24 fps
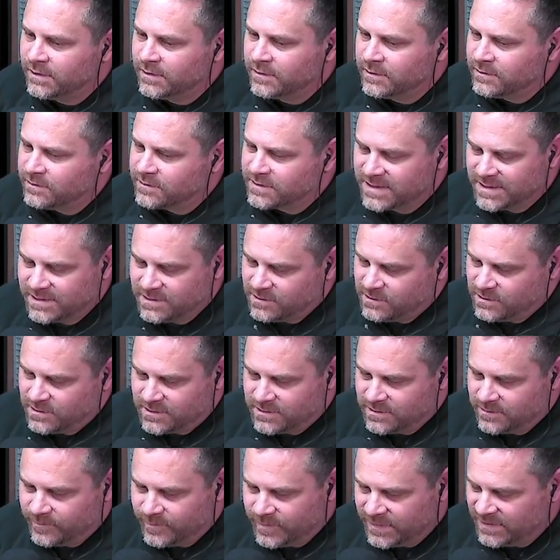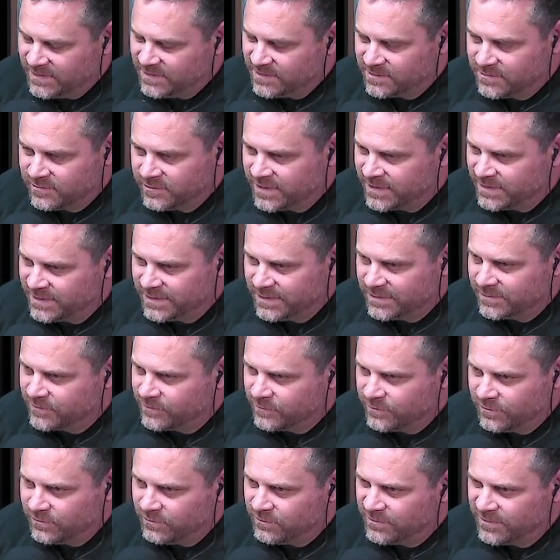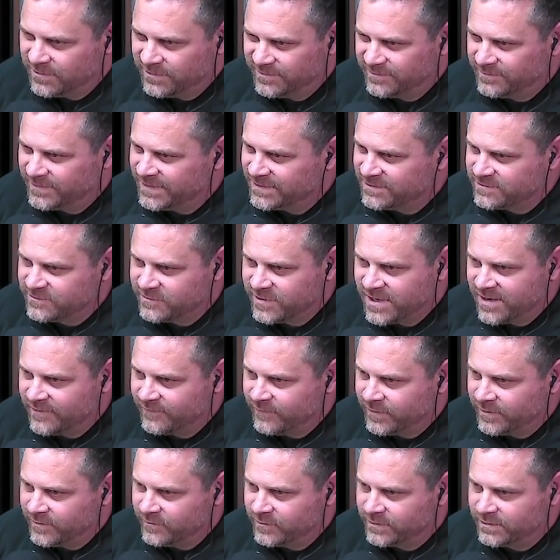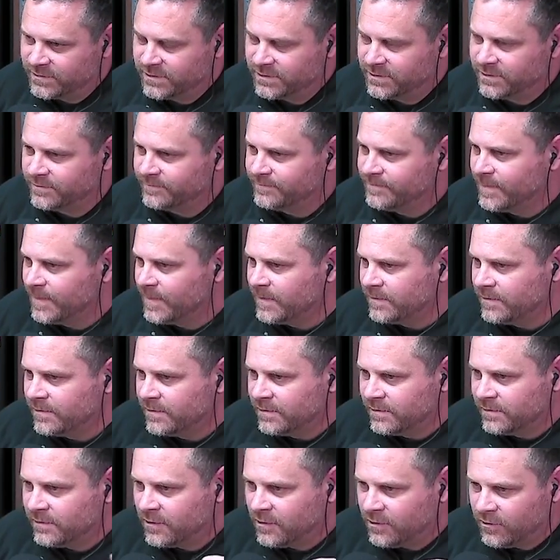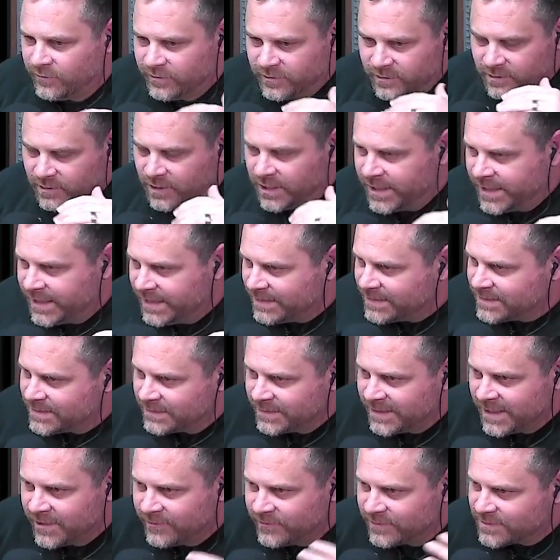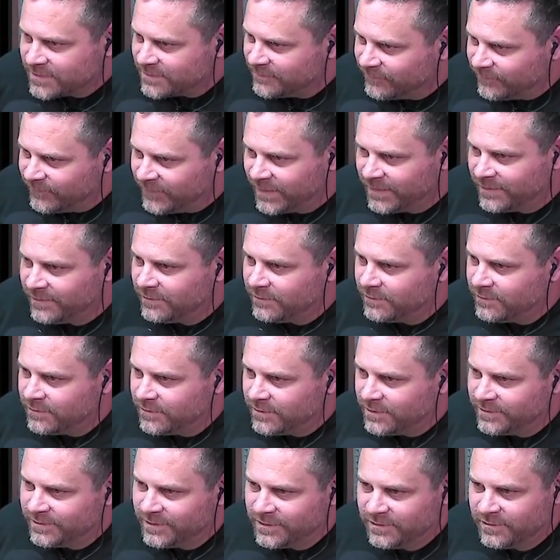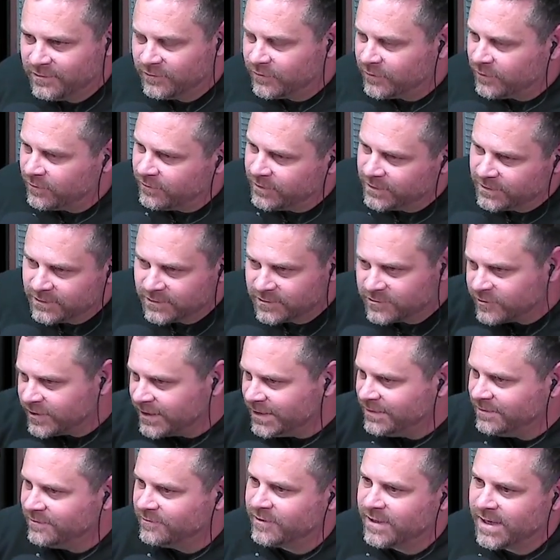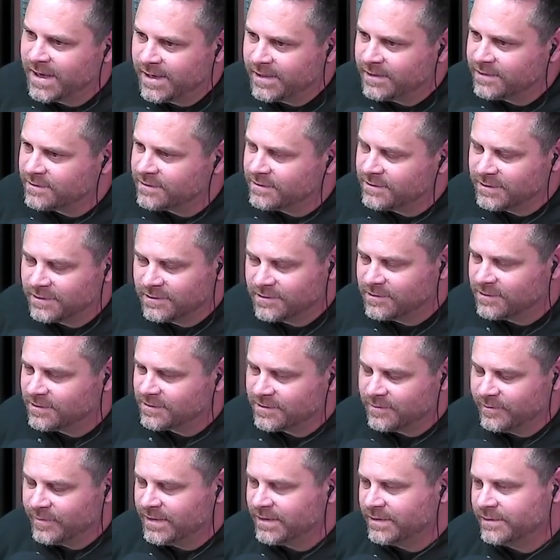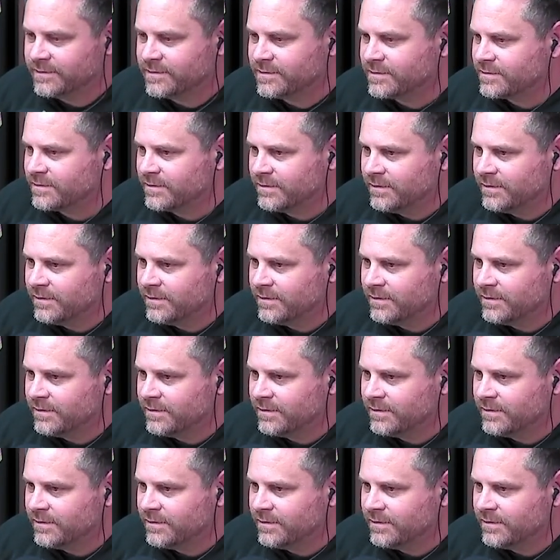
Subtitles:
because that's just a beast trying to get through that traffic with all the lights and how it's configured, and then you throw in the train tracks, and it's just a mess.